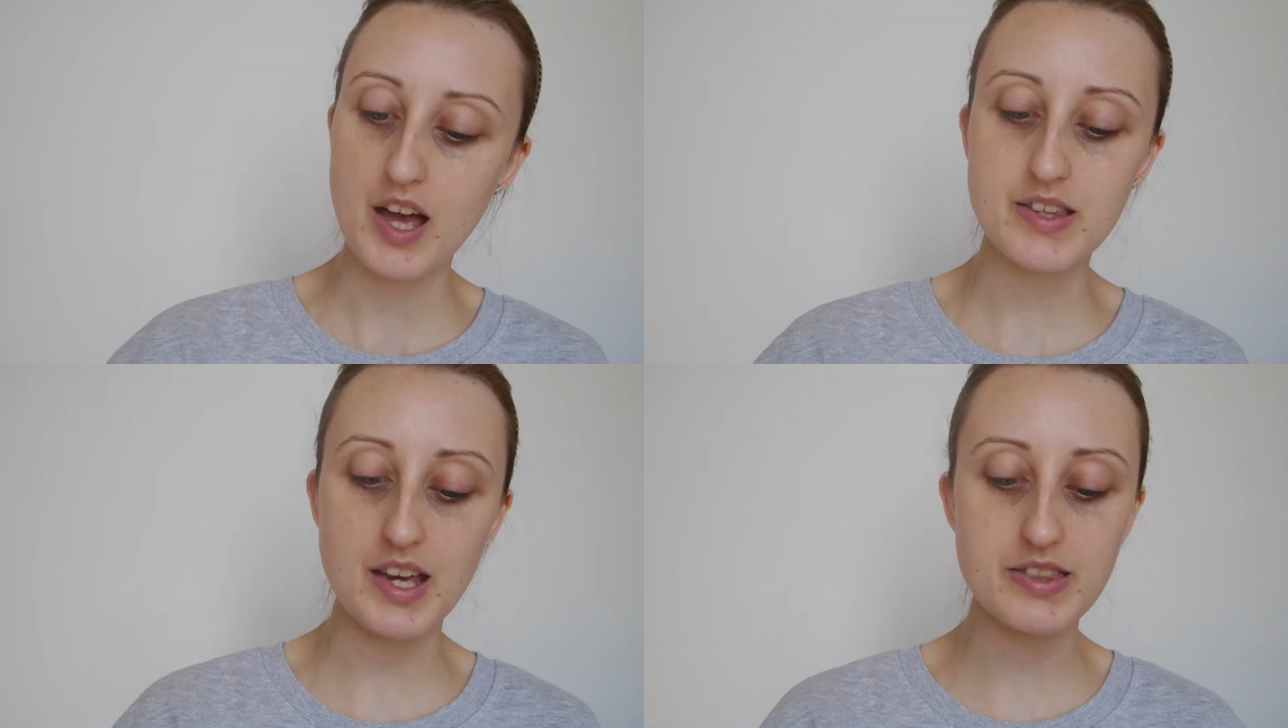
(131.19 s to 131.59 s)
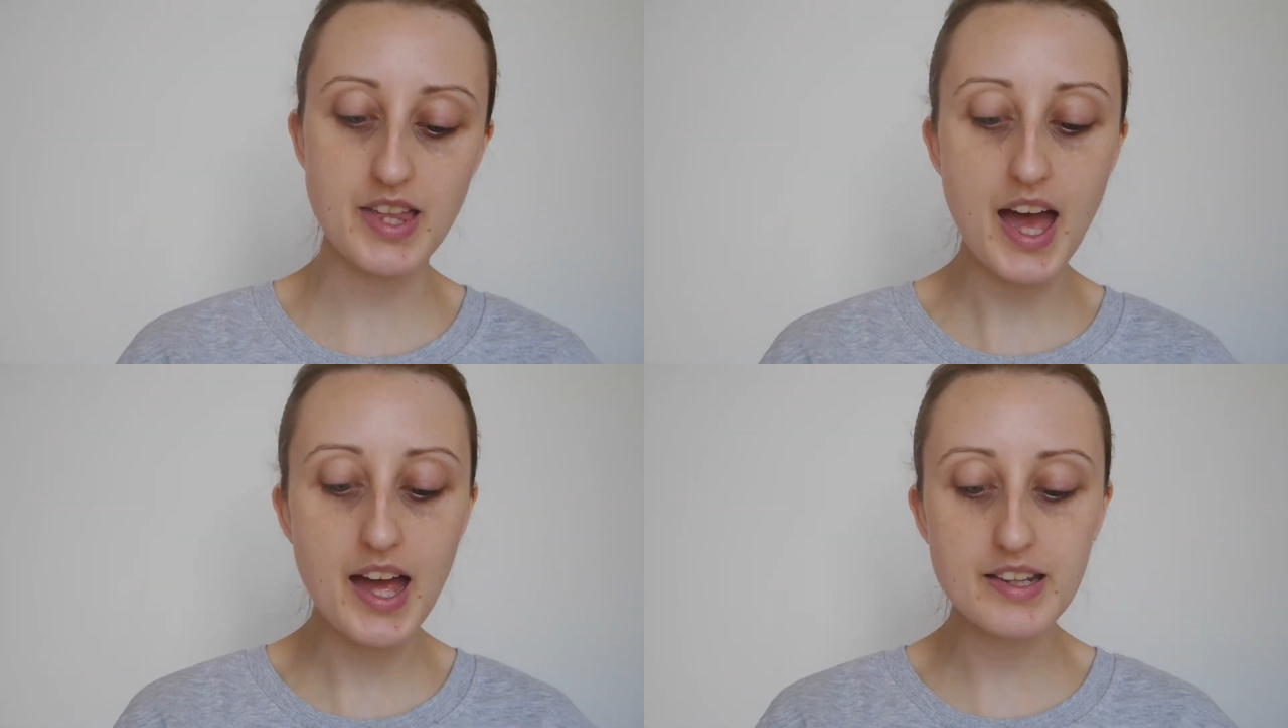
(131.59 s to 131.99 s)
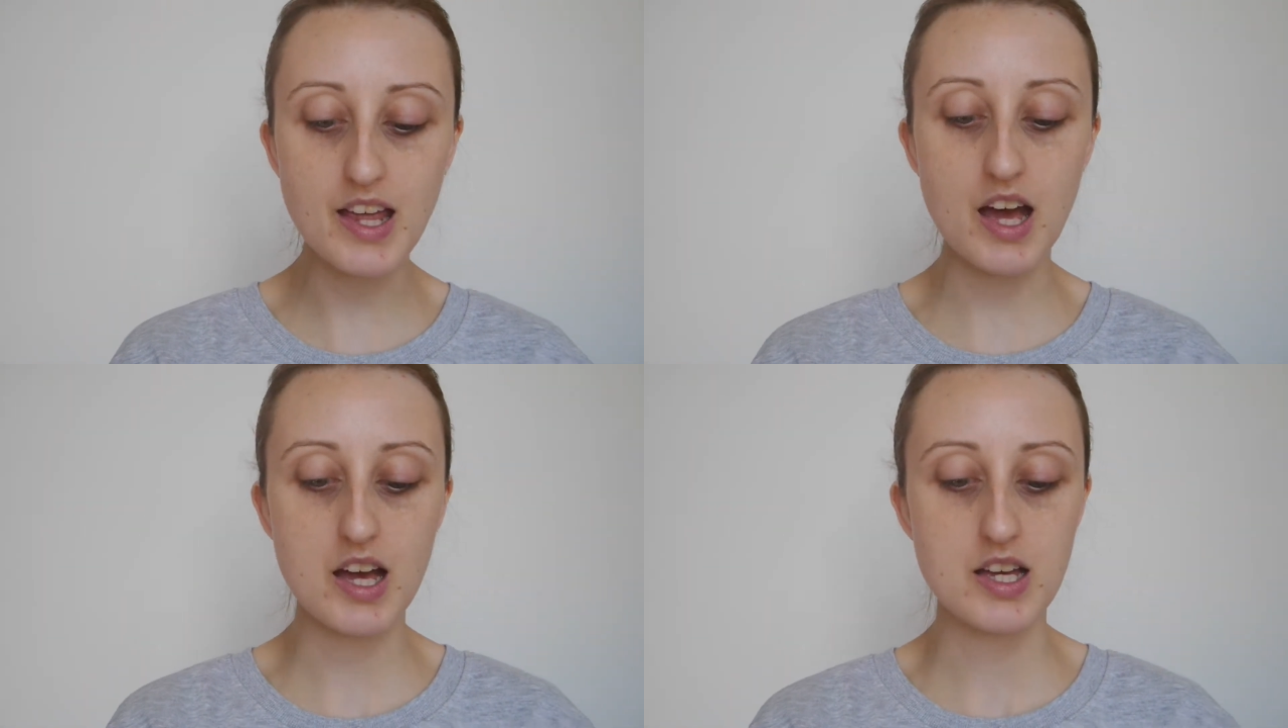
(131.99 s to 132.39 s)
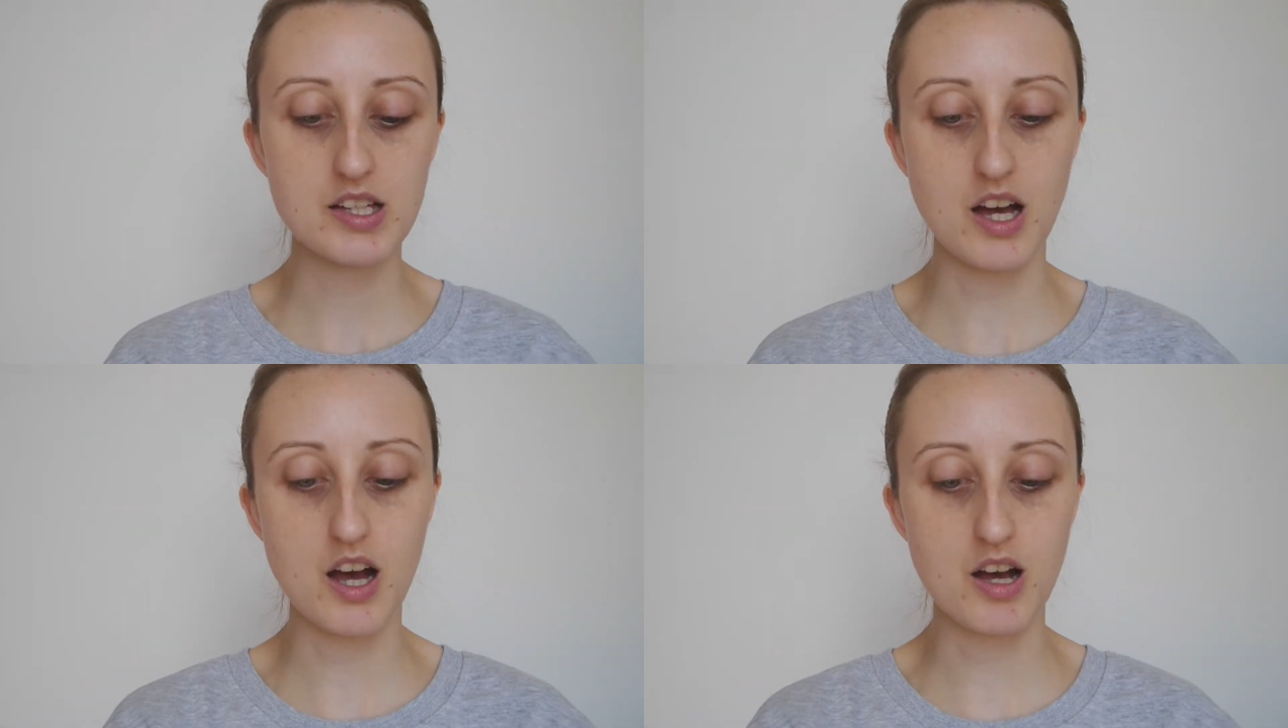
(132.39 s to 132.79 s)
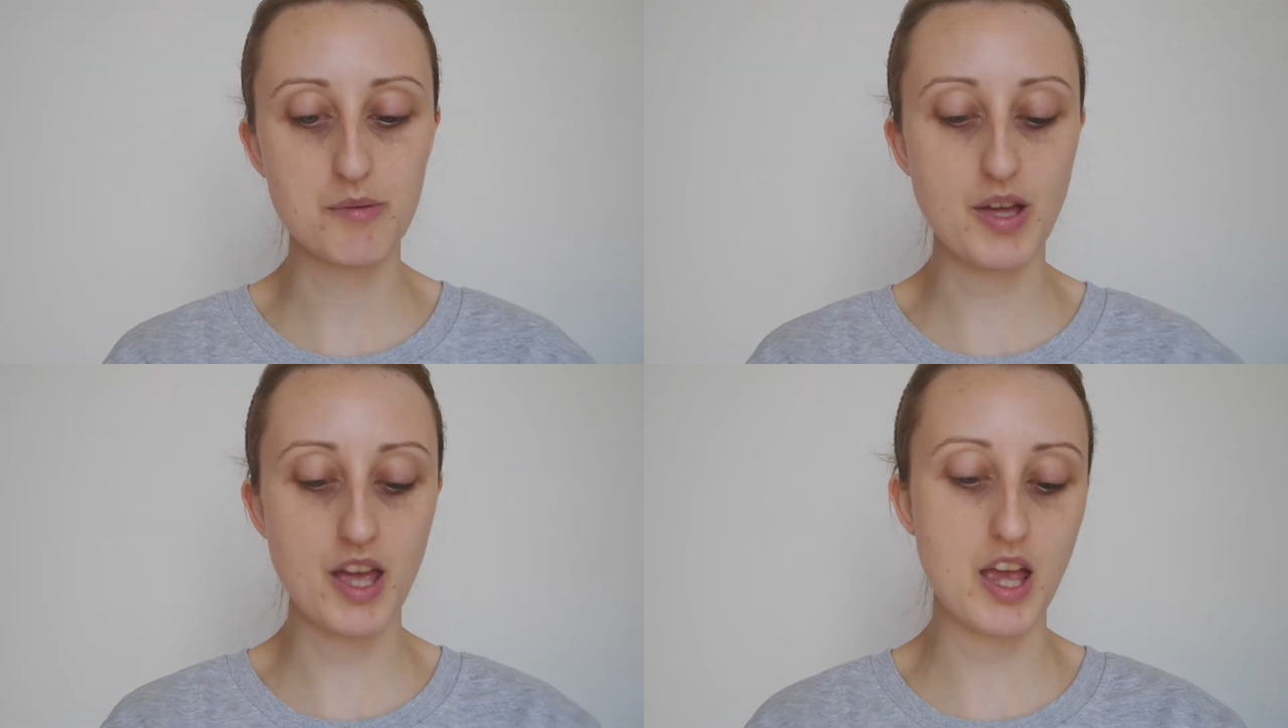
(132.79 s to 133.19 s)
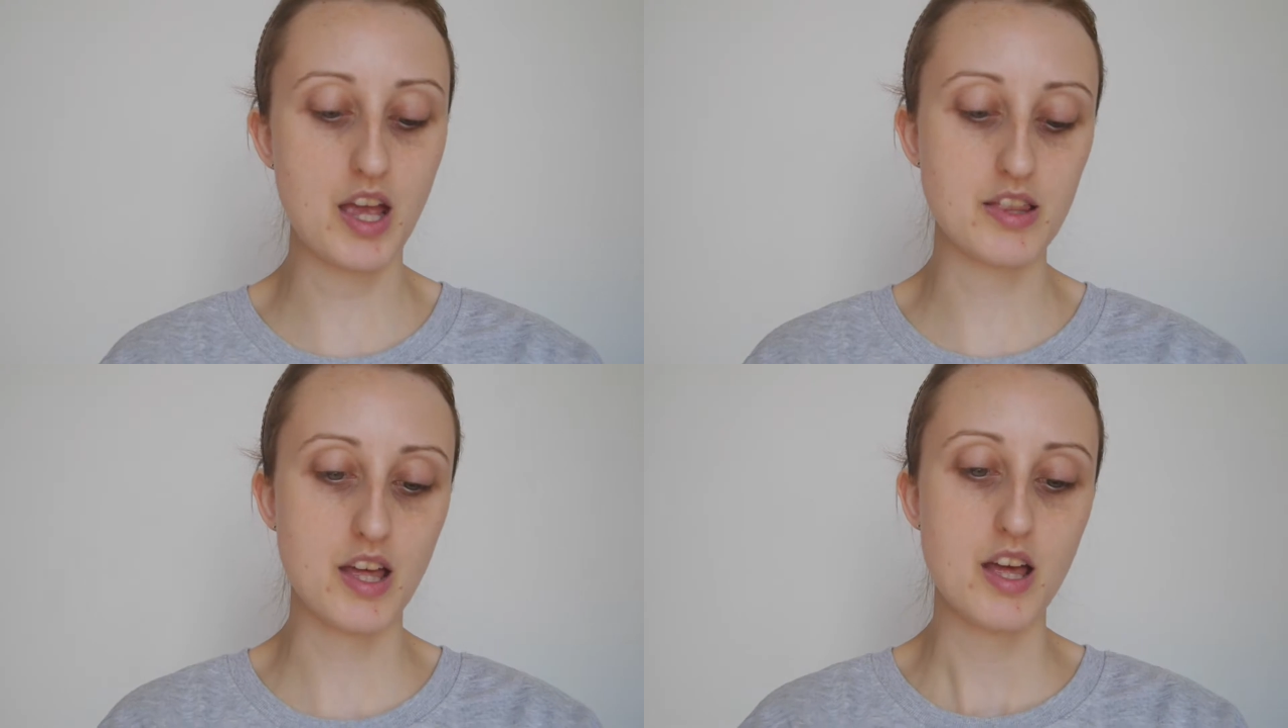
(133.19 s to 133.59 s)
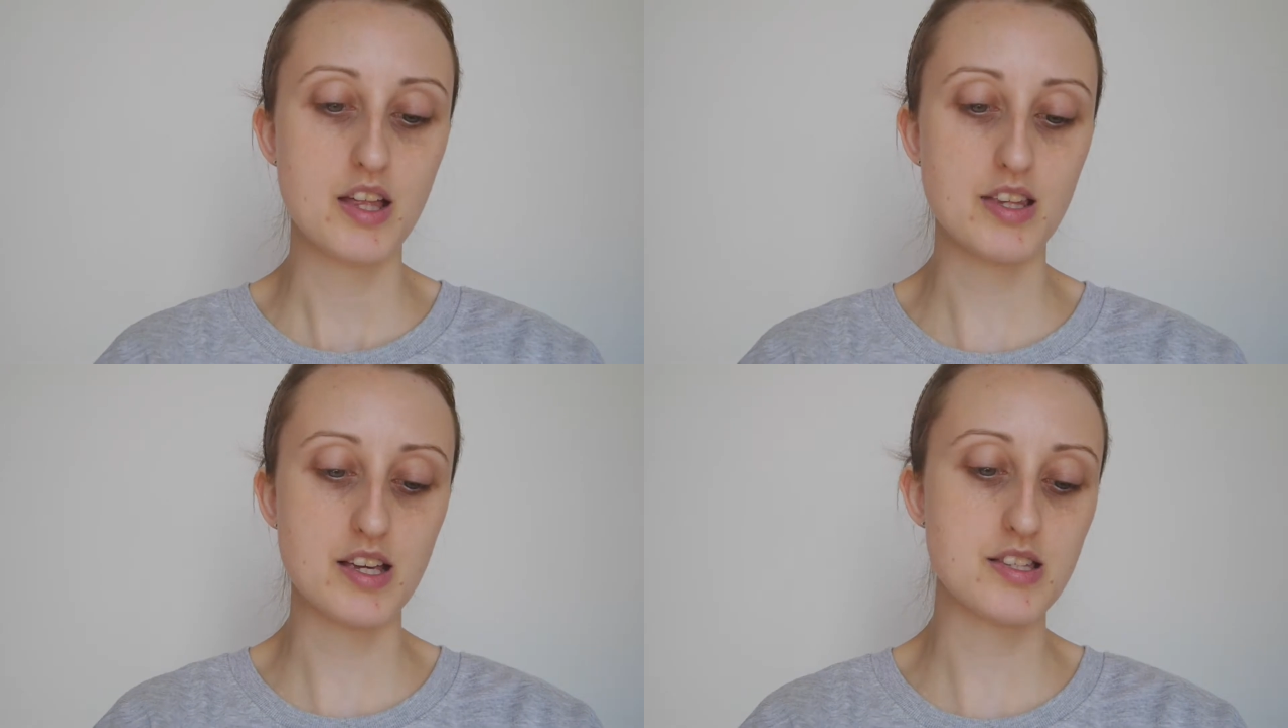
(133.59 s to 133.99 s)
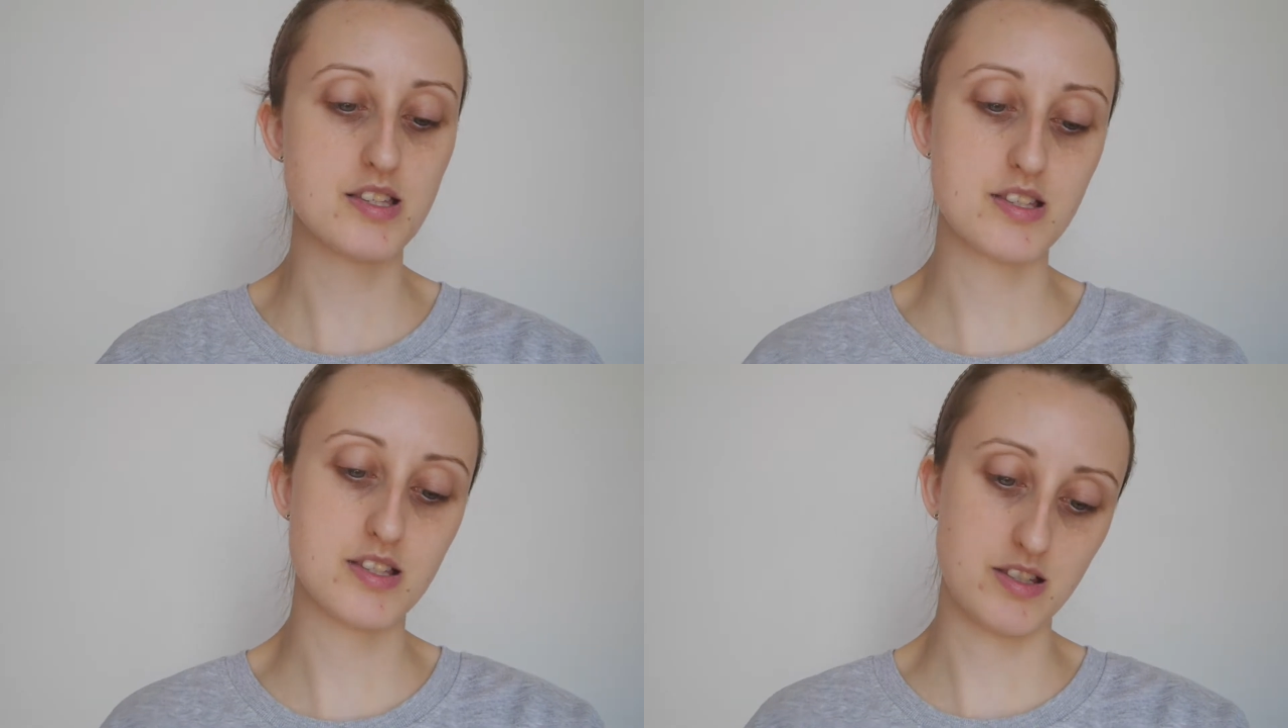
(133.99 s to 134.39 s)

They then come in this